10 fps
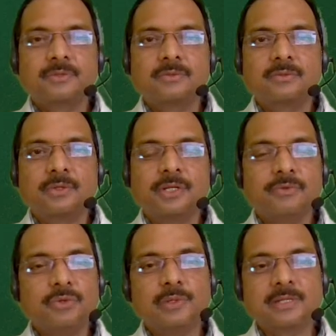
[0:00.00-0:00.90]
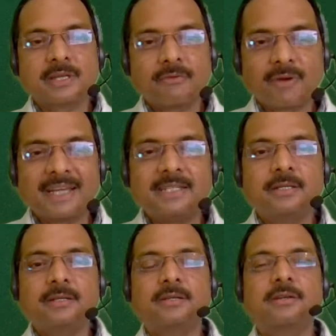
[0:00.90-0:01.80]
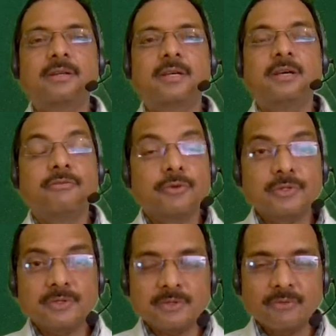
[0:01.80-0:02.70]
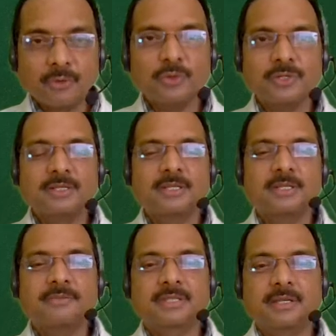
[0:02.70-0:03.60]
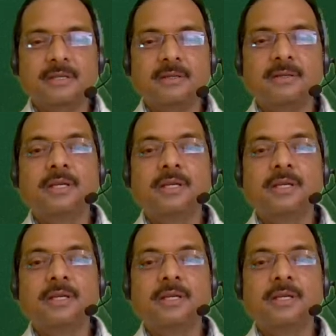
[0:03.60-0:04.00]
So individuals have white hair, photosensitive skin.